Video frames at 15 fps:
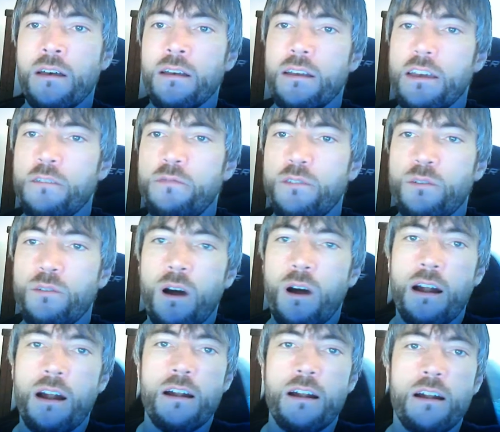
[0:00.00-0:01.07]
If you
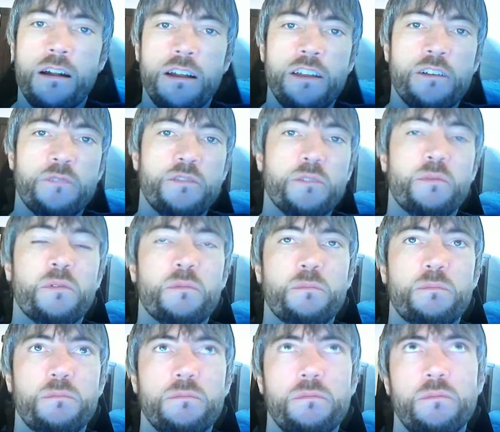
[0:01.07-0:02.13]
are, if you're
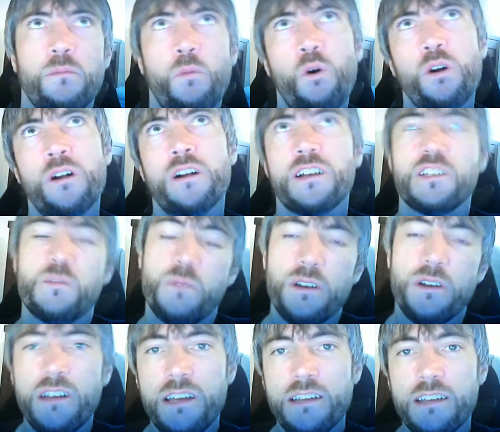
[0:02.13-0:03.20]
more
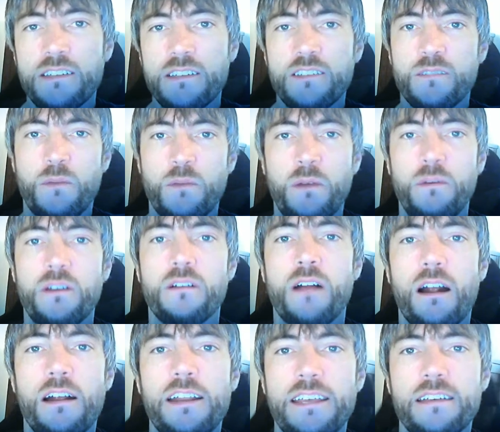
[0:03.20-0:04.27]
experienced, maybe you're
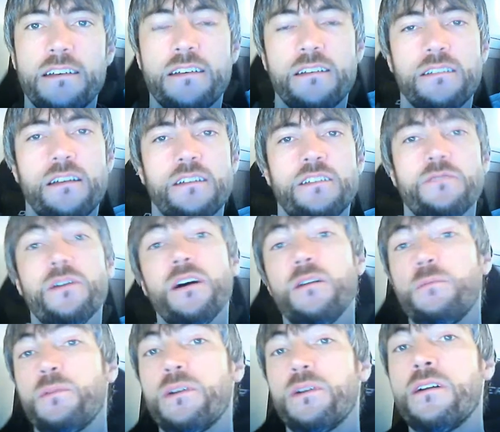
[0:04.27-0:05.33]
already a
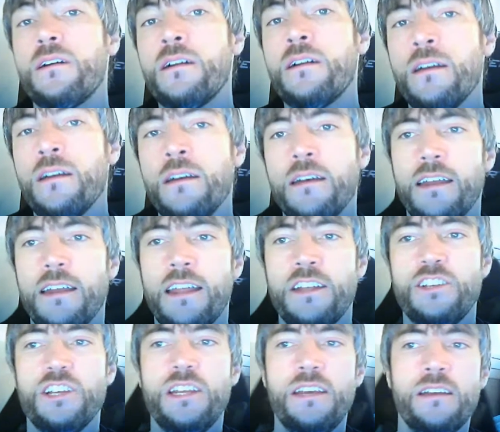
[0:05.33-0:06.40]
developer, an
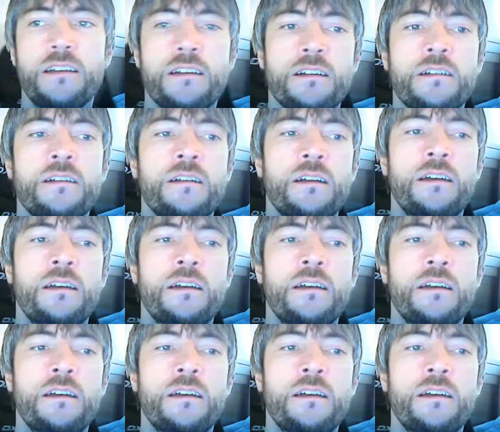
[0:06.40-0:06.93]
engineer,